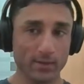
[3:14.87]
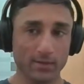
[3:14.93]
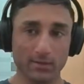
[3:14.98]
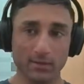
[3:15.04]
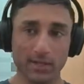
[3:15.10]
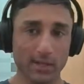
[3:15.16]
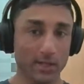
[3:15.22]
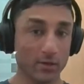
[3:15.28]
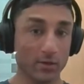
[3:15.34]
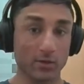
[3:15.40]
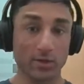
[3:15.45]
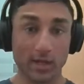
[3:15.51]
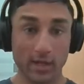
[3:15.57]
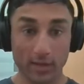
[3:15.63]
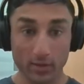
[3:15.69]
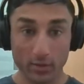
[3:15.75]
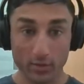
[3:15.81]

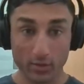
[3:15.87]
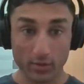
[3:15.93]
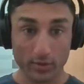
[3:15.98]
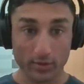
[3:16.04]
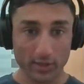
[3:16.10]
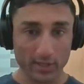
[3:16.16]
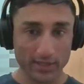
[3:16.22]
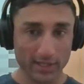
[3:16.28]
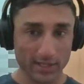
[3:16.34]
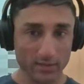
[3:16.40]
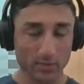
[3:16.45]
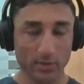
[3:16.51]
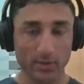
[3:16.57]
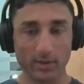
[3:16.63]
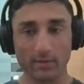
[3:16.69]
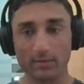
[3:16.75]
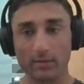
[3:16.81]
online course, because that's
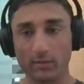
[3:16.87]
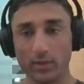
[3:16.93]
one